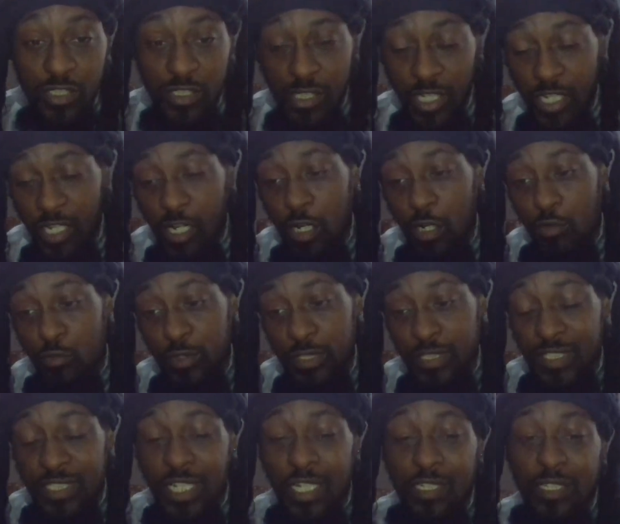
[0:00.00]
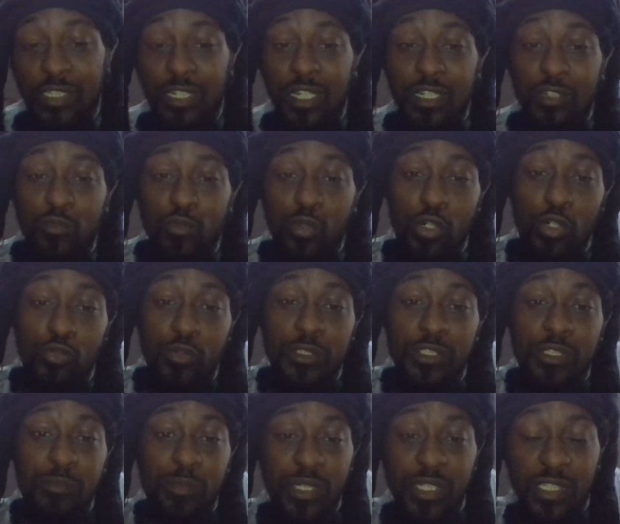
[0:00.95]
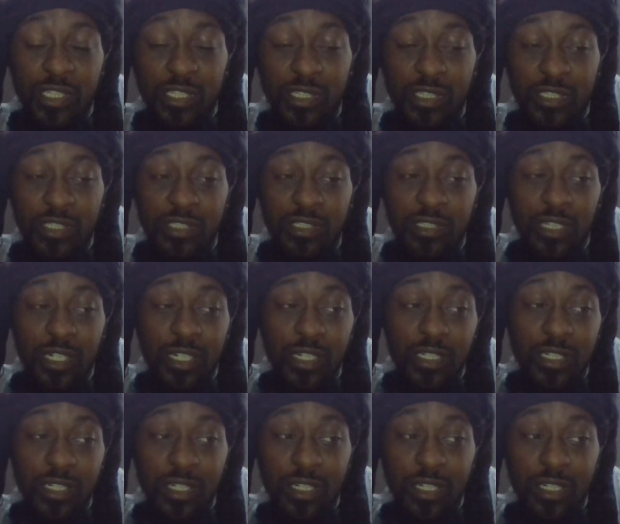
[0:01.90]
they always kind of like roll with the BDs. Like